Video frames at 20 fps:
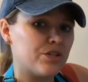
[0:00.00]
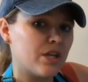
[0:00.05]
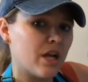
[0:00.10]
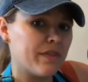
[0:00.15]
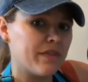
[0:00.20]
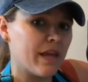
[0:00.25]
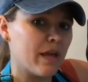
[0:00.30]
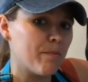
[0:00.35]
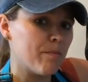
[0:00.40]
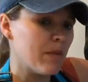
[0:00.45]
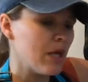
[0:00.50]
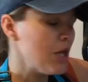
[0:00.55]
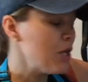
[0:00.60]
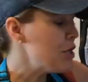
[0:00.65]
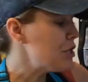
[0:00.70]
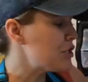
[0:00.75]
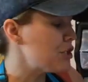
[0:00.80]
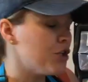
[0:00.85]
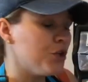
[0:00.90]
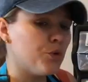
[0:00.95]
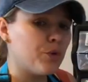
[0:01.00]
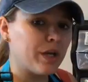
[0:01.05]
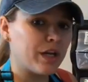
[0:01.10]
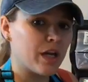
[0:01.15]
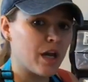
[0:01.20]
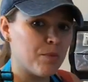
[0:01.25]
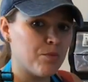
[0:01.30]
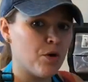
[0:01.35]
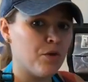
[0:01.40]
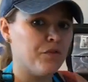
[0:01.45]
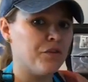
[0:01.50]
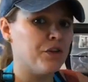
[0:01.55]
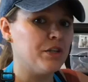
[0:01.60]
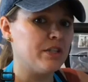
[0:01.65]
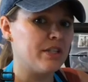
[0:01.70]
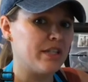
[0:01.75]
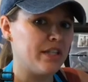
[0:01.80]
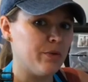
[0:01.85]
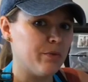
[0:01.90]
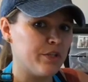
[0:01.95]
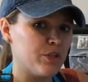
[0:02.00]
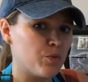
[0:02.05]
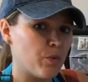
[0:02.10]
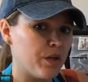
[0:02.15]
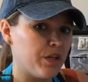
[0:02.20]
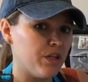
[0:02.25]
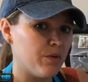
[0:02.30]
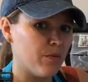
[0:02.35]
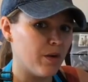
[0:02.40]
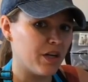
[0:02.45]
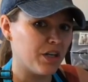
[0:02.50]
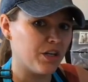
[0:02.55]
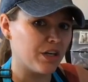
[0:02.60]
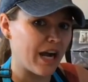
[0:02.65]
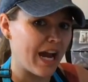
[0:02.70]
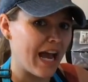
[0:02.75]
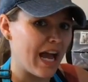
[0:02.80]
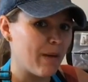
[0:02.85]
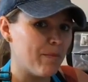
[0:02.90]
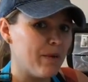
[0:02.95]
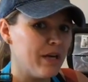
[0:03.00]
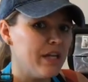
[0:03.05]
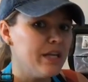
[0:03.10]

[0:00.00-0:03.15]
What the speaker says: on them, so you can come over and see which one you wanna grab,